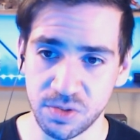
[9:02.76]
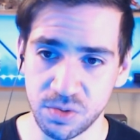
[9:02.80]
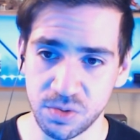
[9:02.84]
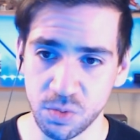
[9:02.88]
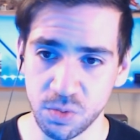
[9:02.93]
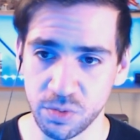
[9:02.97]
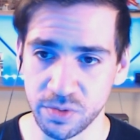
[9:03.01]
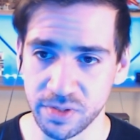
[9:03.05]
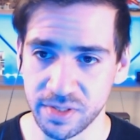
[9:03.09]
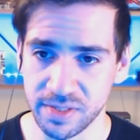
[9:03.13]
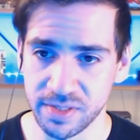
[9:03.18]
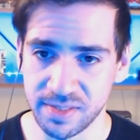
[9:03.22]

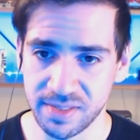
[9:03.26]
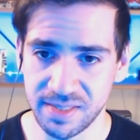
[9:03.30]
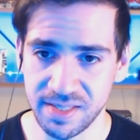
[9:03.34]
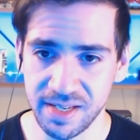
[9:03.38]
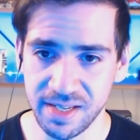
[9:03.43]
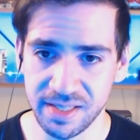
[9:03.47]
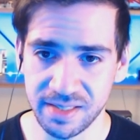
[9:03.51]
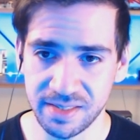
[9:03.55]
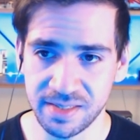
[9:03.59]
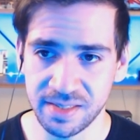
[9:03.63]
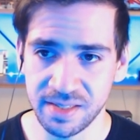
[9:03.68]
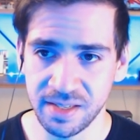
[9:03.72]
store the
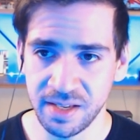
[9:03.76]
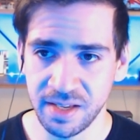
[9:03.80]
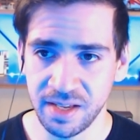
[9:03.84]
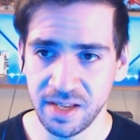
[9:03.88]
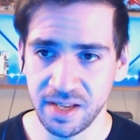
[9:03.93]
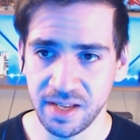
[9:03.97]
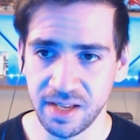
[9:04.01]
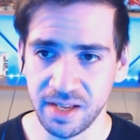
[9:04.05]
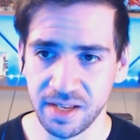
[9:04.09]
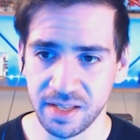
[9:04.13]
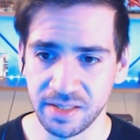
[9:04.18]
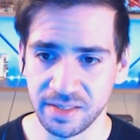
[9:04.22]
state.
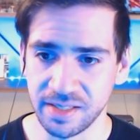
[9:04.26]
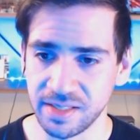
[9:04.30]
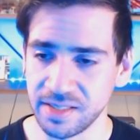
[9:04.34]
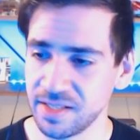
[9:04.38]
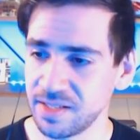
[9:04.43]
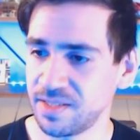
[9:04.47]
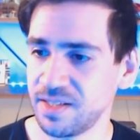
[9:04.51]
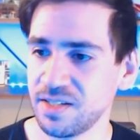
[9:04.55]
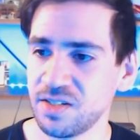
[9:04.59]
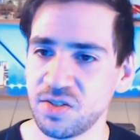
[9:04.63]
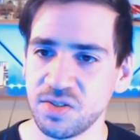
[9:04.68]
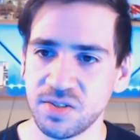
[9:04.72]
And in
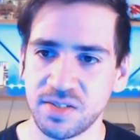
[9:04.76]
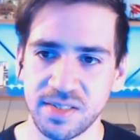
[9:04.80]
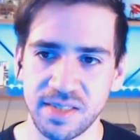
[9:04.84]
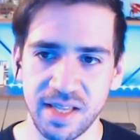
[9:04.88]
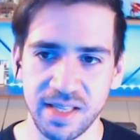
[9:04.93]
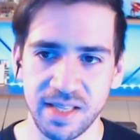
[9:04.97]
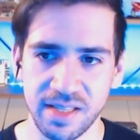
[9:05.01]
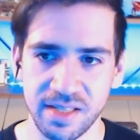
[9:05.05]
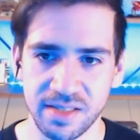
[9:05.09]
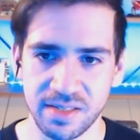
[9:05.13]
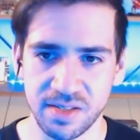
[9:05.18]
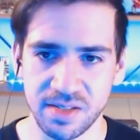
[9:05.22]
addition to
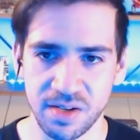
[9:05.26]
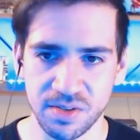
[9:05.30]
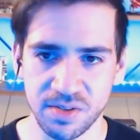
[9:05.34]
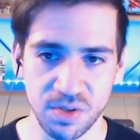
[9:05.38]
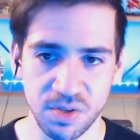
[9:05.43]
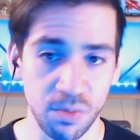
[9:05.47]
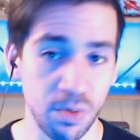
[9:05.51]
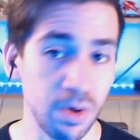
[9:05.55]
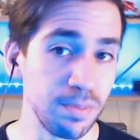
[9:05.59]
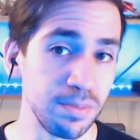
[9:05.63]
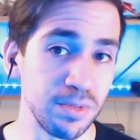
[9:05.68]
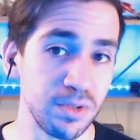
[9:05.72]
that, it's
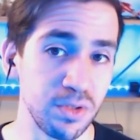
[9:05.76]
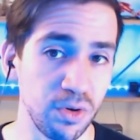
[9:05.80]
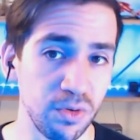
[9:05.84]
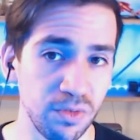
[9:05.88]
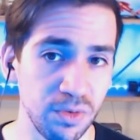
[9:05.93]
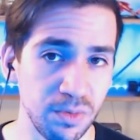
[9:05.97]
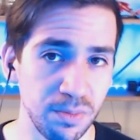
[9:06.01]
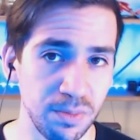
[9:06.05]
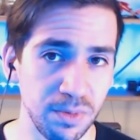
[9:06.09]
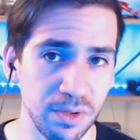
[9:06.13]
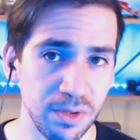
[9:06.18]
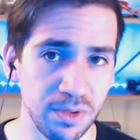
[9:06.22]
also
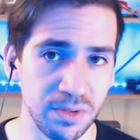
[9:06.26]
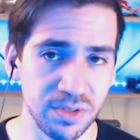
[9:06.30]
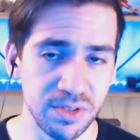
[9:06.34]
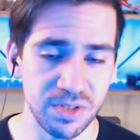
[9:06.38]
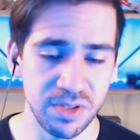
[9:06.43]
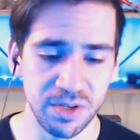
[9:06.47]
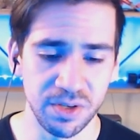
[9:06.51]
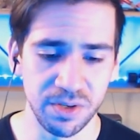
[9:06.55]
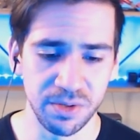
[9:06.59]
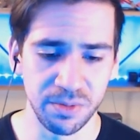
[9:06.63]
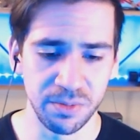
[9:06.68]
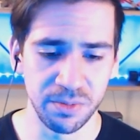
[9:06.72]
observable.
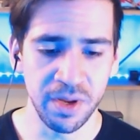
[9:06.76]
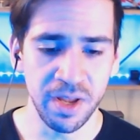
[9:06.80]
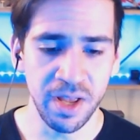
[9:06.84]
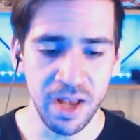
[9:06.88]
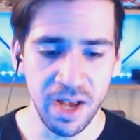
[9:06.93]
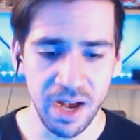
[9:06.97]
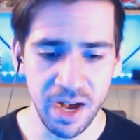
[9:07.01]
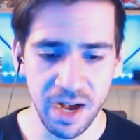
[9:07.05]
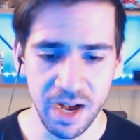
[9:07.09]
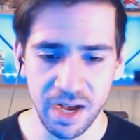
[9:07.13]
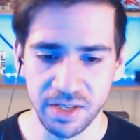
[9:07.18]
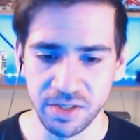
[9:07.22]
So
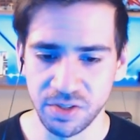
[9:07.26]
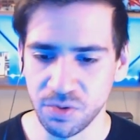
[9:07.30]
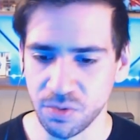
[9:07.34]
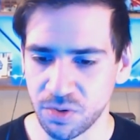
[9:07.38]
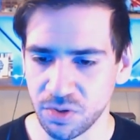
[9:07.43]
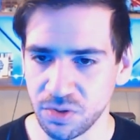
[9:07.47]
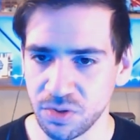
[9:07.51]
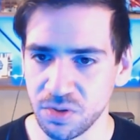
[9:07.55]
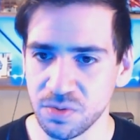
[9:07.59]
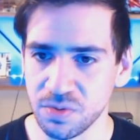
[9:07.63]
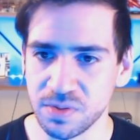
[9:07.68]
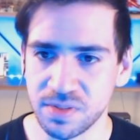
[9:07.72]
uh, you
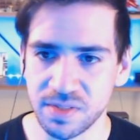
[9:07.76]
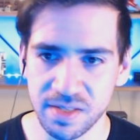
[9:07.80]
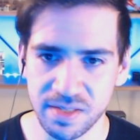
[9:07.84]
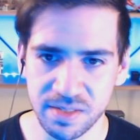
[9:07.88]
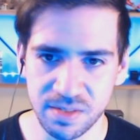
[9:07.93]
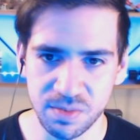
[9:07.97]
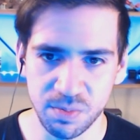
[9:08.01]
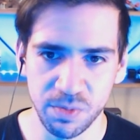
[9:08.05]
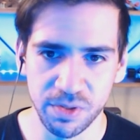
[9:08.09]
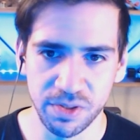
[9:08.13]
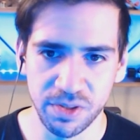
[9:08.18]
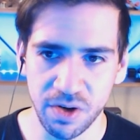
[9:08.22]
could use
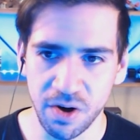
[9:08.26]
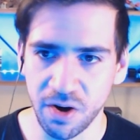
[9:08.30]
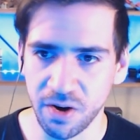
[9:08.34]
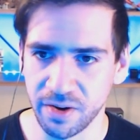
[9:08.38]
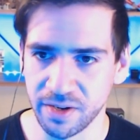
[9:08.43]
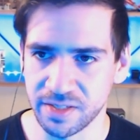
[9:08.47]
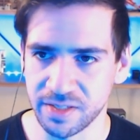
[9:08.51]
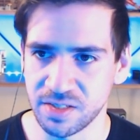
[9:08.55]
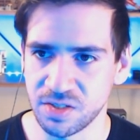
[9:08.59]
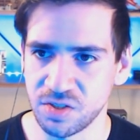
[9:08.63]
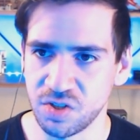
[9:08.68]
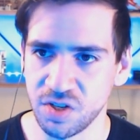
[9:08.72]
this with
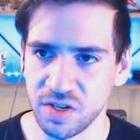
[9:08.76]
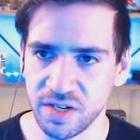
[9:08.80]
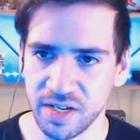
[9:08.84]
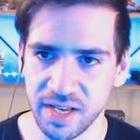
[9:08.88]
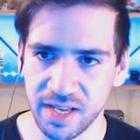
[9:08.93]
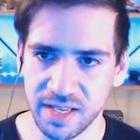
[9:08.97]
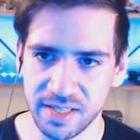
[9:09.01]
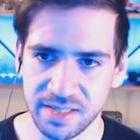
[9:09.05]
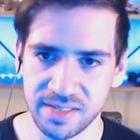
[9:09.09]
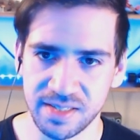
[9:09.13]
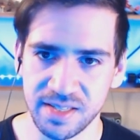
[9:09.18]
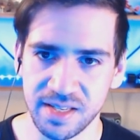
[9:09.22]

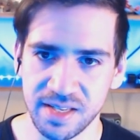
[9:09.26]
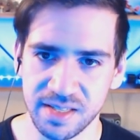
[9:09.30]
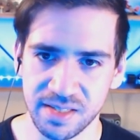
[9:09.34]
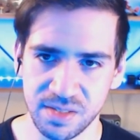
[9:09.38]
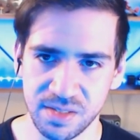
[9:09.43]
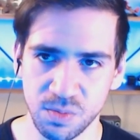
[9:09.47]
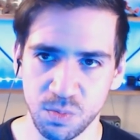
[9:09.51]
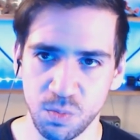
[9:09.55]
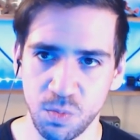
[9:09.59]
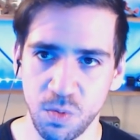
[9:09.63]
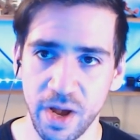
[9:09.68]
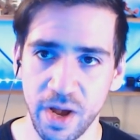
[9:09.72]
RxJS
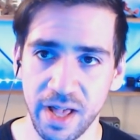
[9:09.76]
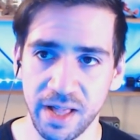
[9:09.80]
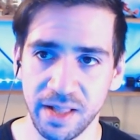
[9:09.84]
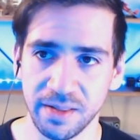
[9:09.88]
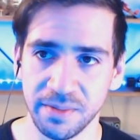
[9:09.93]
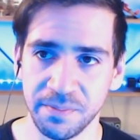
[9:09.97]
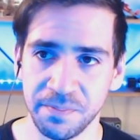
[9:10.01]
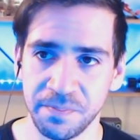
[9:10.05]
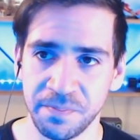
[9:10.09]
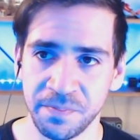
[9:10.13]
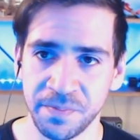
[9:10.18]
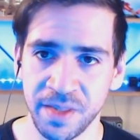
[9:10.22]
as
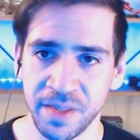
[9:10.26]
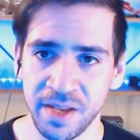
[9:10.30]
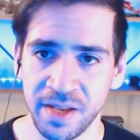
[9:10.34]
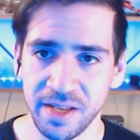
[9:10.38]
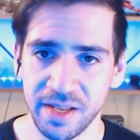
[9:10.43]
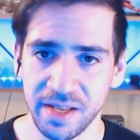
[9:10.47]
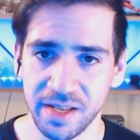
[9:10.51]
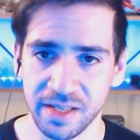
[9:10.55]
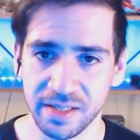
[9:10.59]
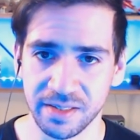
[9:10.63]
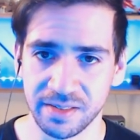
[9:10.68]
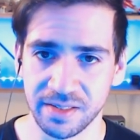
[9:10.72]
well.
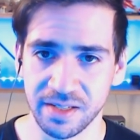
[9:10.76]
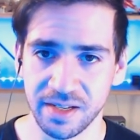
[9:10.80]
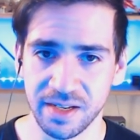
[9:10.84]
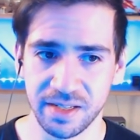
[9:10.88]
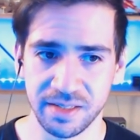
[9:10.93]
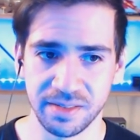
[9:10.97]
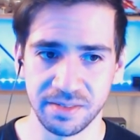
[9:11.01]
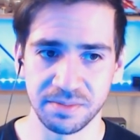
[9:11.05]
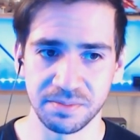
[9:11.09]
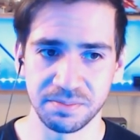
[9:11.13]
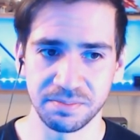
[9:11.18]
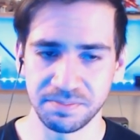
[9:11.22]
And
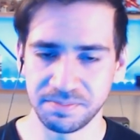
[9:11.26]
uh,